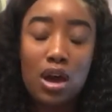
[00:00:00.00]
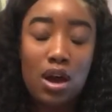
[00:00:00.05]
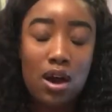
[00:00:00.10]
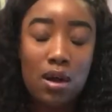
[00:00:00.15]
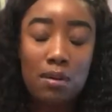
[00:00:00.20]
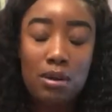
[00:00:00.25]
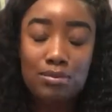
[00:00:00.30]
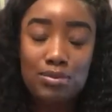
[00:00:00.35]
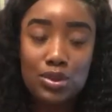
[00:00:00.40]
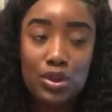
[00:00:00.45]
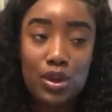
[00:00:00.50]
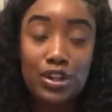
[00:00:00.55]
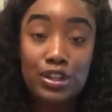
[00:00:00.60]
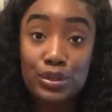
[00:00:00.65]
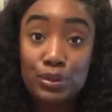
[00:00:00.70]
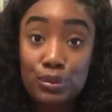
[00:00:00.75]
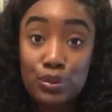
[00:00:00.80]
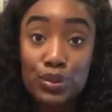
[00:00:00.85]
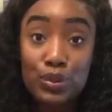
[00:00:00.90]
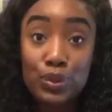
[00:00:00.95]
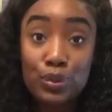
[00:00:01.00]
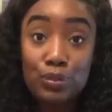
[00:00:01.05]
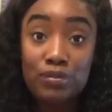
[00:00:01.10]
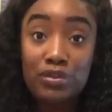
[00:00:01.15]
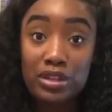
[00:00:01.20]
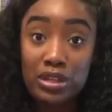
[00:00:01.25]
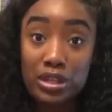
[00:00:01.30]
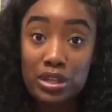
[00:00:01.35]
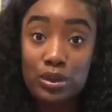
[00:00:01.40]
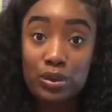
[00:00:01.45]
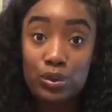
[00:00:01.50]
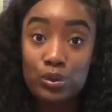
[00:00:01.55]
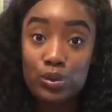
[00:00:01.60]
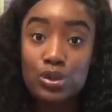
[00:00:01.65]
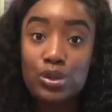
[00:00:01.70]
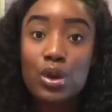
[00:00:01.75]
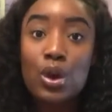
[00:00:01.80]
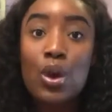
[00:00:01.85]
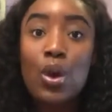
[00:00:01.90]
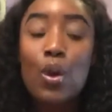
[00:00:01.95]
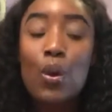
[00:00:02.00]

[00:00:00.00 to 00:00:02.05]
uh, I'm sorry, YouTube videos